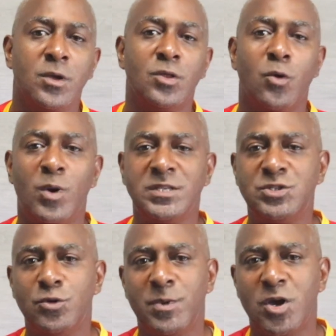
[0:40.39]
Now,
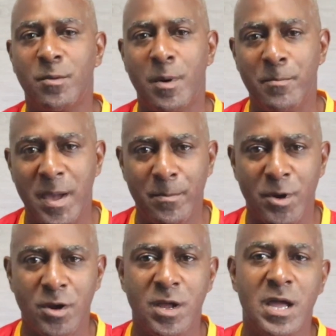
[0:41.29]
once you become a
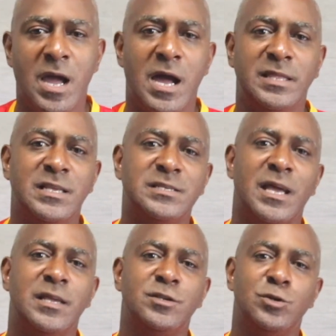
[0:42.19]
member and
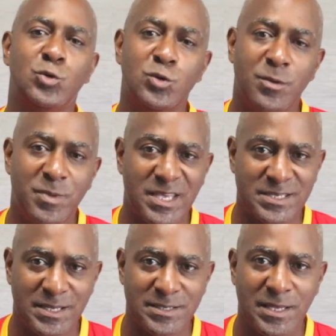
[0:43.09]
decide to do the
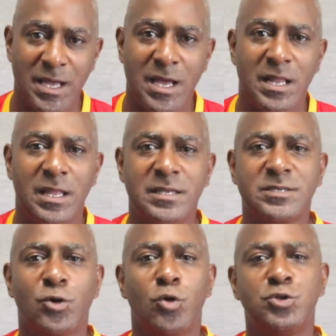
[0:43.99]
business, let's
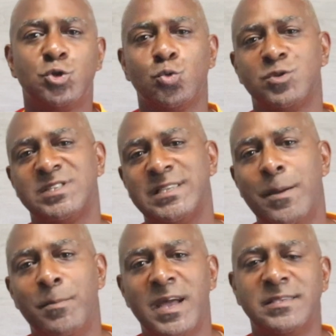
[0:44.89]
go through
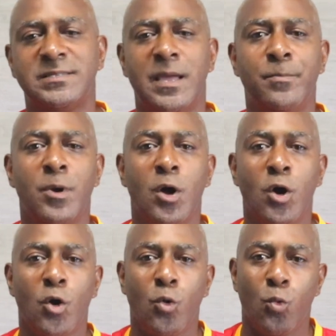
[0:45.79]
step by step
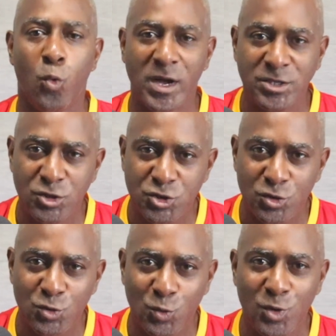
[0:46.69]
what you
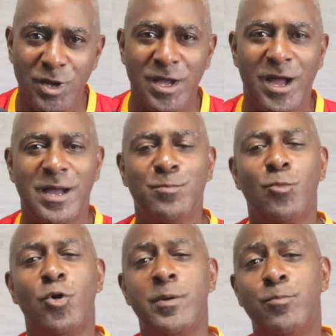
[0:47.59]
should do and,
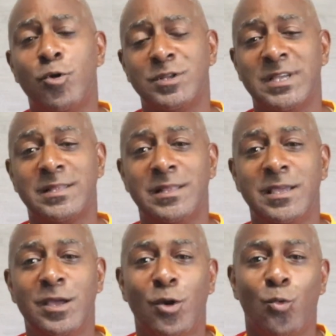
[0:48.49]
more
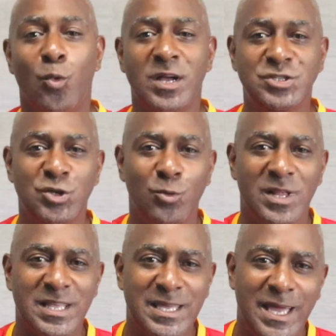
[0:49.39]
importantly, what you
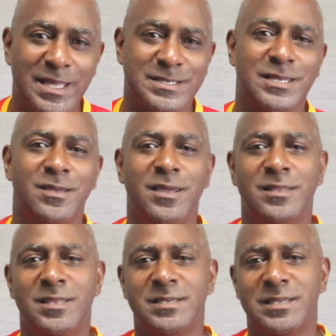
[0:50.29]
will get
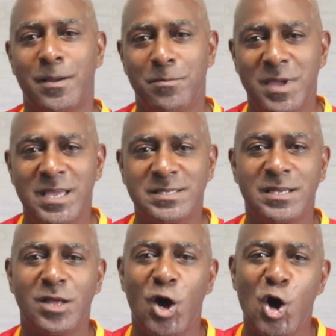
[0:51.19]
in this
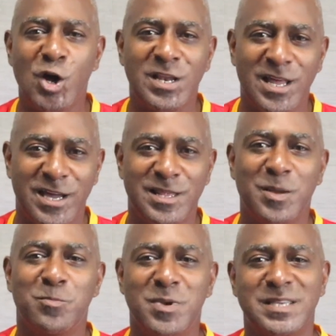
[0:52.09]
amazing online
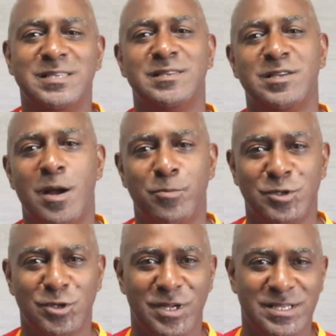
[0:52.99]
business
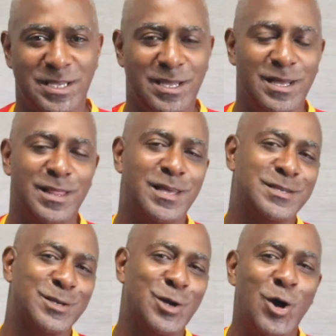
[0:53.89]
opportunity.
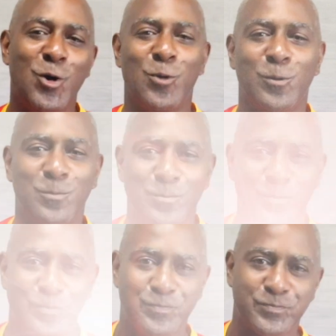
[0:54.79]
Let's go.
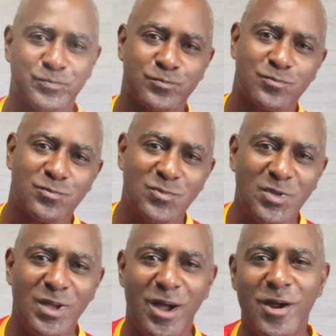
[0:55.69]

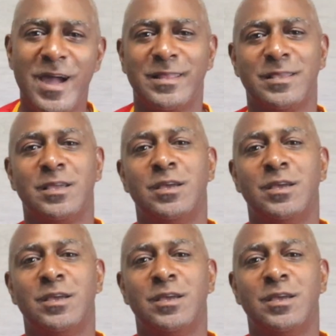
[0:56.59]
All right.